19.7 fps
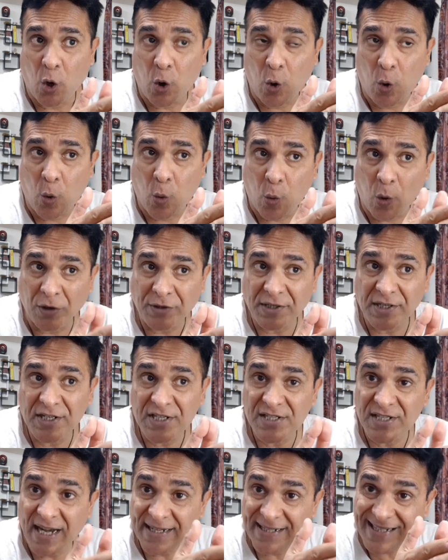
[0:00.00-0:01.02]
what is
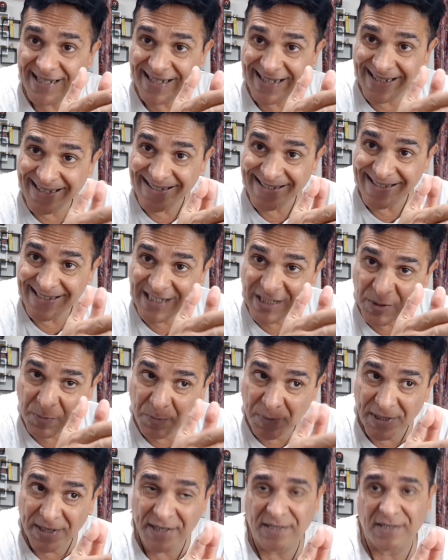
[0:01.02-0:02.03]
that kindred
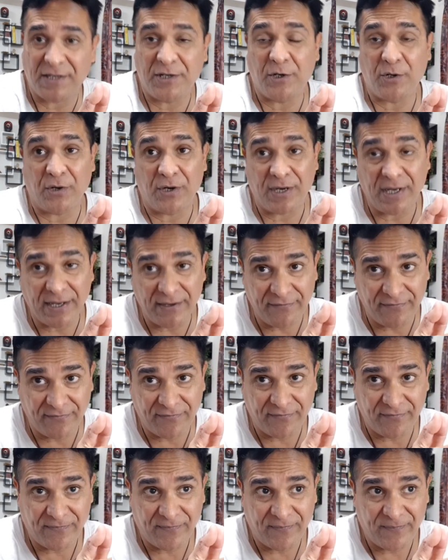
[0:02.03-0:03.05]
spirit in your life.
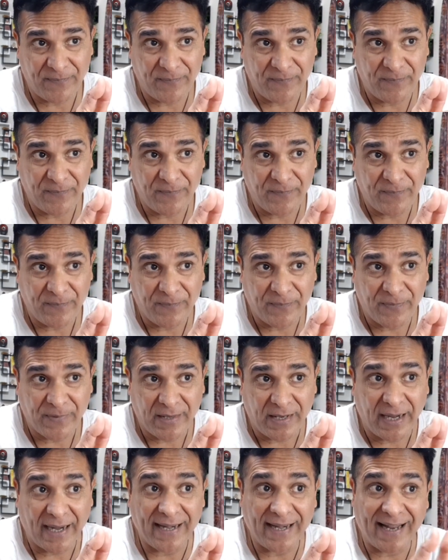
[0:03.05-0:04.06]

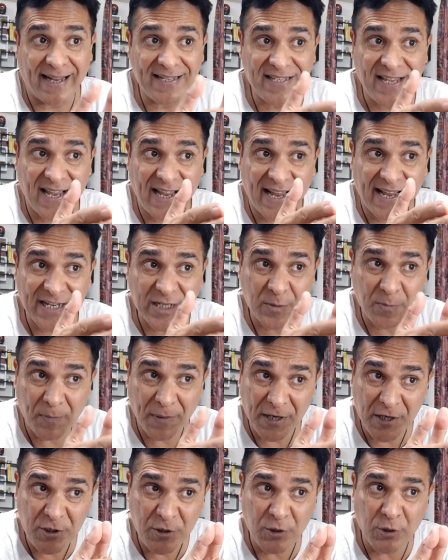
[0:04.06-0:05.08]
And as I
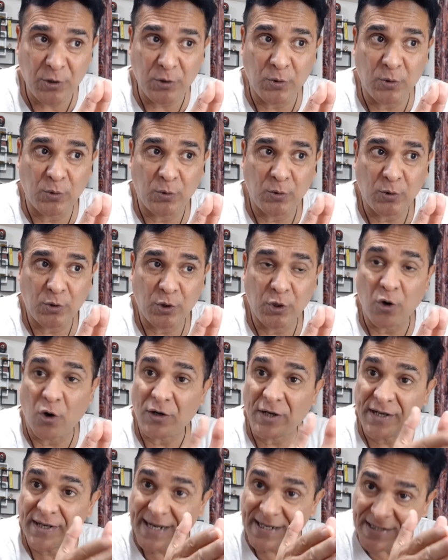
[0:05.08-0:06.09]
explained to you,
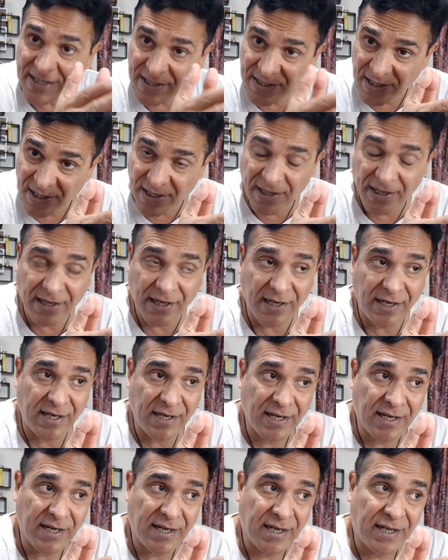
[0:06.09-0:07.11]
not necessarily
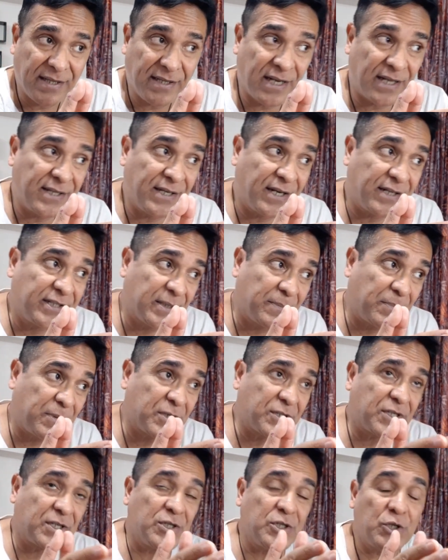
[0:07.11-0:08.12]
that the other
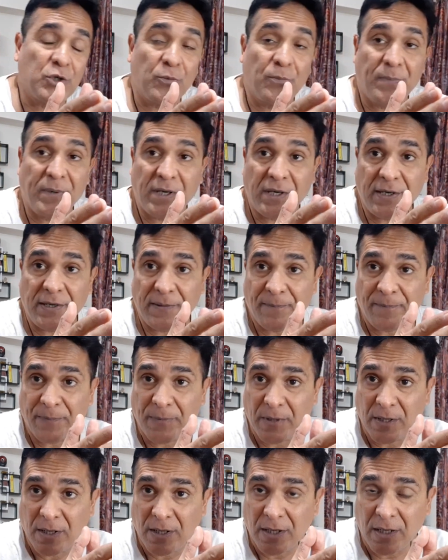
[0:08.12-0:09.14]
person should be
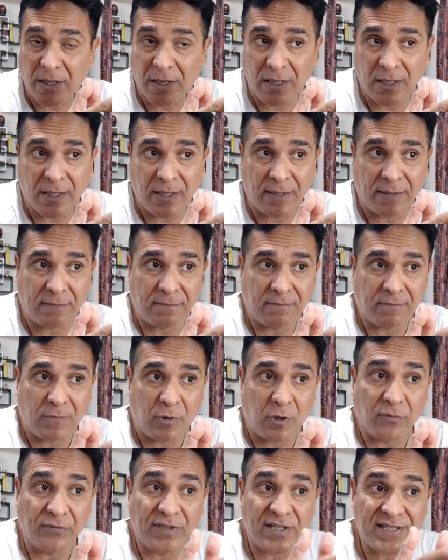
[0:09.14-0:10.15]

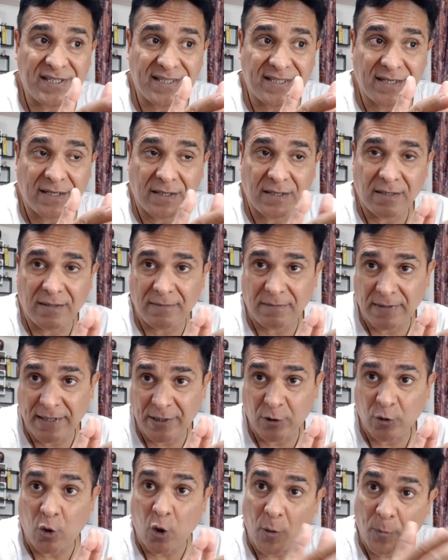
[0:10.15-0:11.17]
of
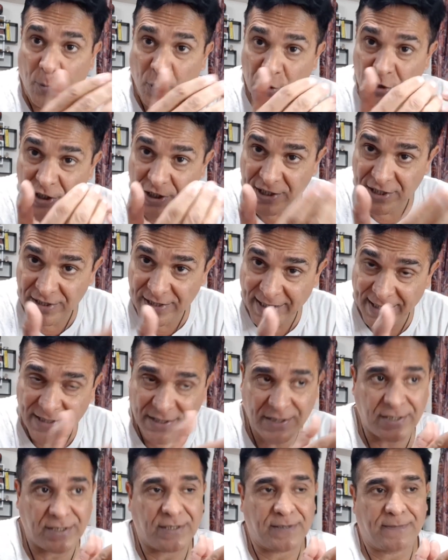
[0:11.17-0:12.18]
the opposite
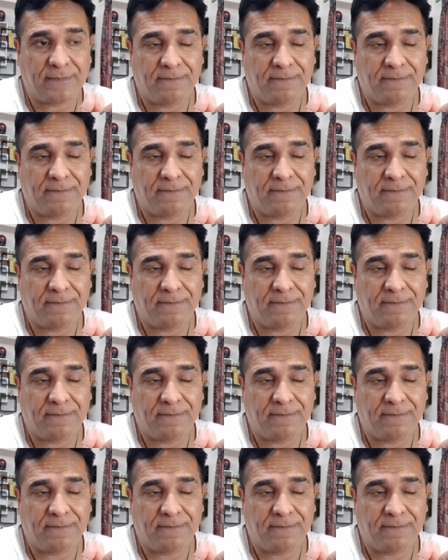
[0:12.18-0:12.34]
sex,